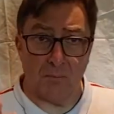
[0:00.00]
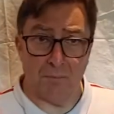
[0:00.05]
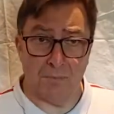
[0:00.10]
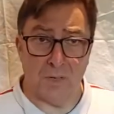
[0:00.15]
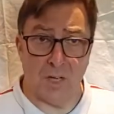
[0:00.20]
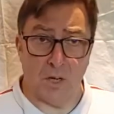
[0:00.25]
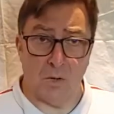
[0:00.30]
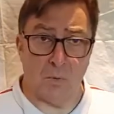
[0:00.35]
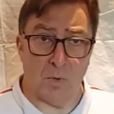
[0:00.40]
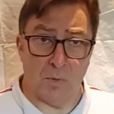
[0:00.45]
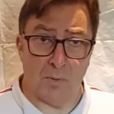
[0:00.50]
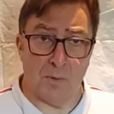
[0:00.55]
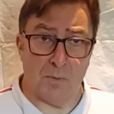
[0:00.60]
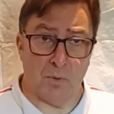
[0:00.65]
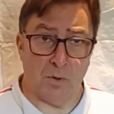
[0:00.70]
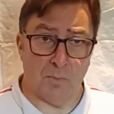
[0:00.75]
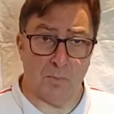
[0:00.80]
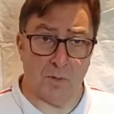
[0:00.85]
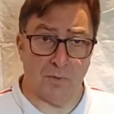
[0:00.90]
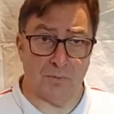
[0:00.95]
know will be
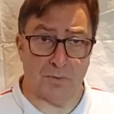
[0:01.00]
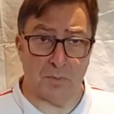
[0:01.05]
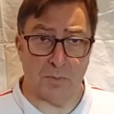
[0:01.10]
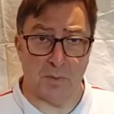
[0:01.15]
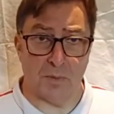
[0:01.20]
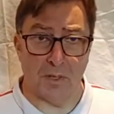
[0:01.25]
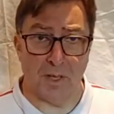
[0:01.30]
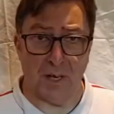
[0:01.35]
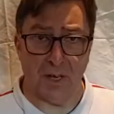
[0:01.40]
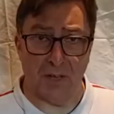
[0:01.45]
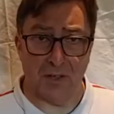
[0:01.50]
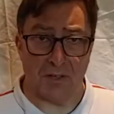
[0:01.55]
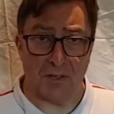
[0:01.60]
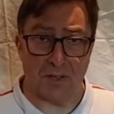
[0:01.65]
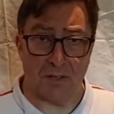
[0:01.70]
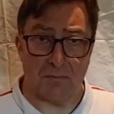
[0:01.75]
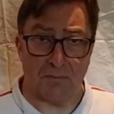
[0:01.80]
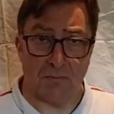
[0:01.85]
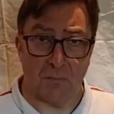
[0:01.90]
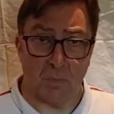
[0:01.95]
more profitable than
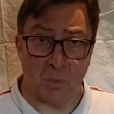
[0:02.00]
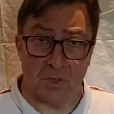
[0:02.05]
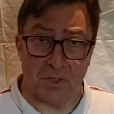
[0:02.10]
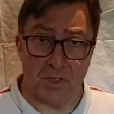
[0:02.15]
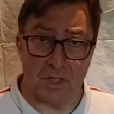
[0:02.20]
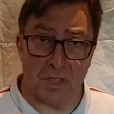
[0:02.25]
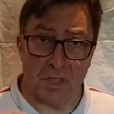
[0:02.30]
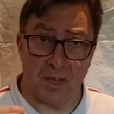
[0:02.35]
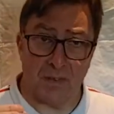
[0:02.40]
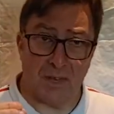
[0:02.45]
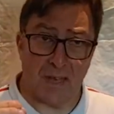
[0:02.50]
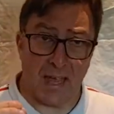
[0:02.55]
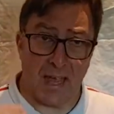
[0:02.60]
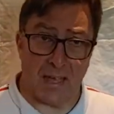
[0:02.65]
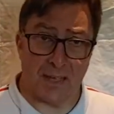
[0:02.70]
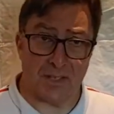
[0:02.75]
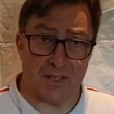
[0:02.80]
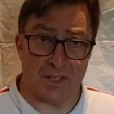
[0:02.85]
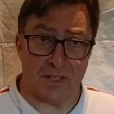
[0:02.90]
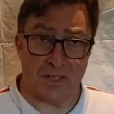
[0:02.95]
others. Once you know the
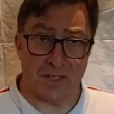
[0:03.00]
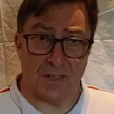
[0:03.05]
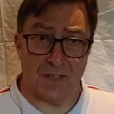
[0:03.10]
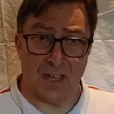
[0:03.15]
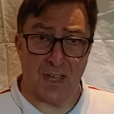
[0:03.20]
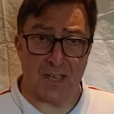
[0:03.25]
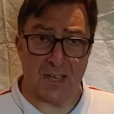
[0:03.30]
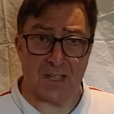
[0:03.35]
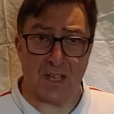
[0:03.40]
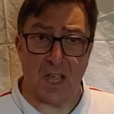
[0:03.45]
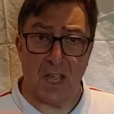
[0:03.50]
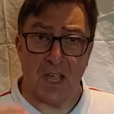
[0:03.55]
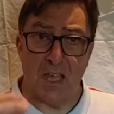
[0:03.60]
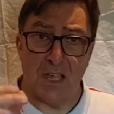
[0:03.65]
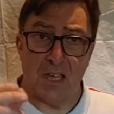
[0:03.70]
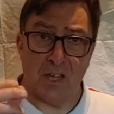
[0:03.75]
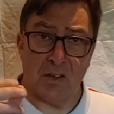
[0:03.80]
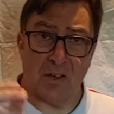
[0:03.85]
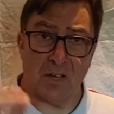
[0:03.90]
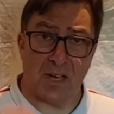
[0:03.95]
answer to this,
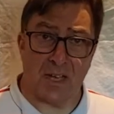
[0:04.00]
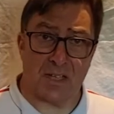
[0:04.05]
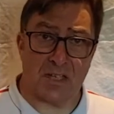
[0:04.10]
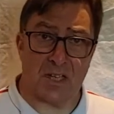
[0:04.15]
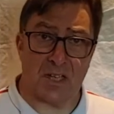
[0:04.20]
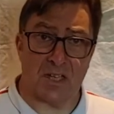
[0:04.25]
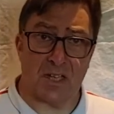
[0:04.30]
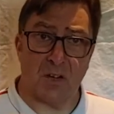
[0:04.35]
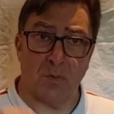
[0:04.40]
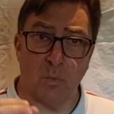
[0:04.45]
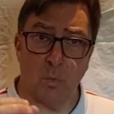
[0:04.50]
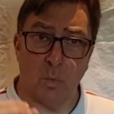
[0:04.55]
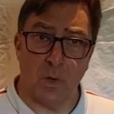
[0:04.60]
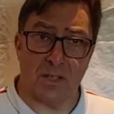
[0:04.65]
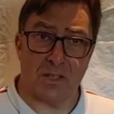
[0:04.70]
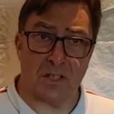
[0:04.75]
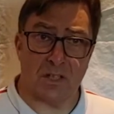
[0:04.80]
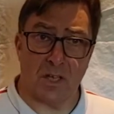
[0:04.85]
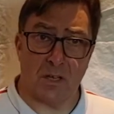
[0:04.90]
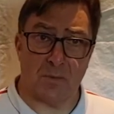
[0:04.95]
you can ask yourself
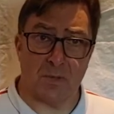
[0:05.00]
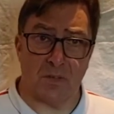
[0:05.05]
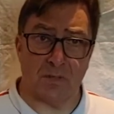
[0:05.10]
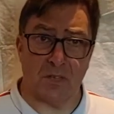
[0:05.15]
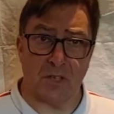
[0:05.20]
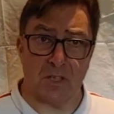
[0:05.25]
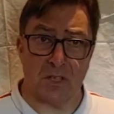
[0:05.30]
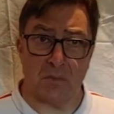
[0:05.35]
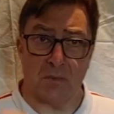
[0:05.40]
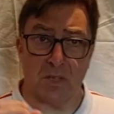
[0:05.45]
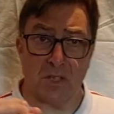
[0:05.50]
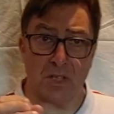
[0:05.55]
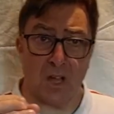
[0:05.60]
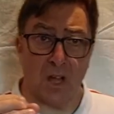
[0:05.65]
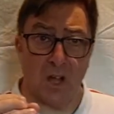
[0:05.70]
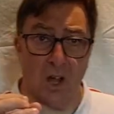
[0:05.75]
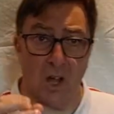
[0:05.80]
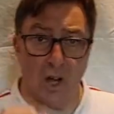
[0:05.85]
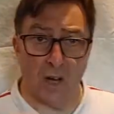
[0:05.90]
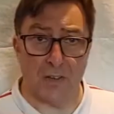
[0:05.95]
which types of customers
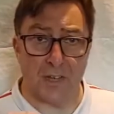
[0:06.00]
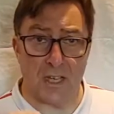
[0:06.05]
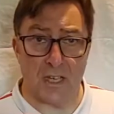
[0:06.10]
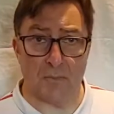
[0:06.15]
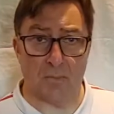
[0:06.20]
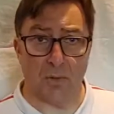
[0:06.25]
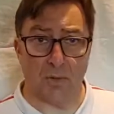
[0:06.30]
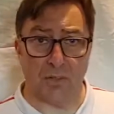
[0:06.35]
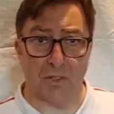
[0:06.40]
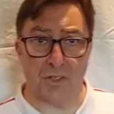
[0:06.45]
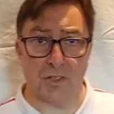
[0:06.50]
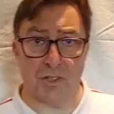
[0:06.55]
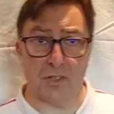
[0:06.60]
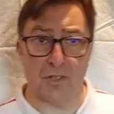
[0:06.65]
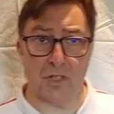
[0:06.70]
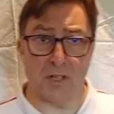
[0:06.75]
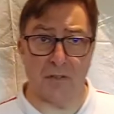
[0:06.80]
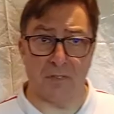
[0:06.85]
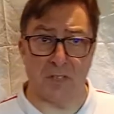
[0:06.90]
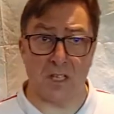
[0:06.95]
are these products or
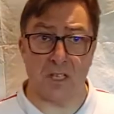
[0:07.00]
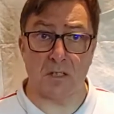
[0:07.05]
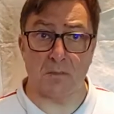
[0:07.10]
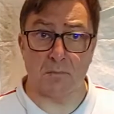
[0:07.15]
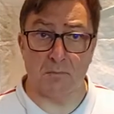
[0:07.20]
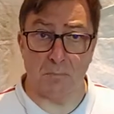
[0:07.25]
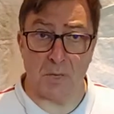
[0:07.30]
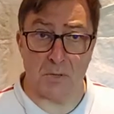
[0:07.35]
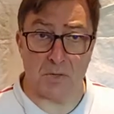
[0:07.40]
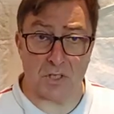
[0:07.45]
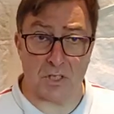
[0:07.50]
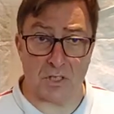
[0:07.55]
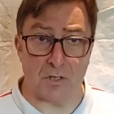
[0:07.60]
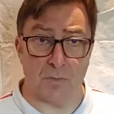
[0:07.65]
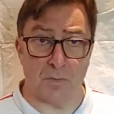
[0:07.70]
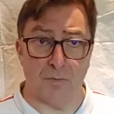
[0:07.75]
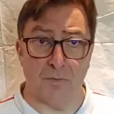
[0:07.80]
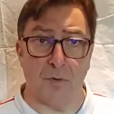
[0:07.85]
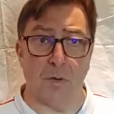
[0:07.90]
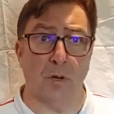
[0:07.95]
services most
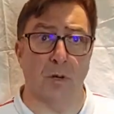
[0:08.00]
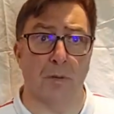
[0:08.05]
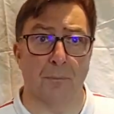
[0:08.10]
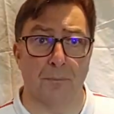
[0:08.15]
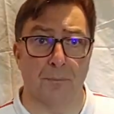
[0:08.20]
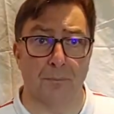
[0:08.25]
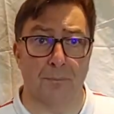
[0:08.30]
suitable for.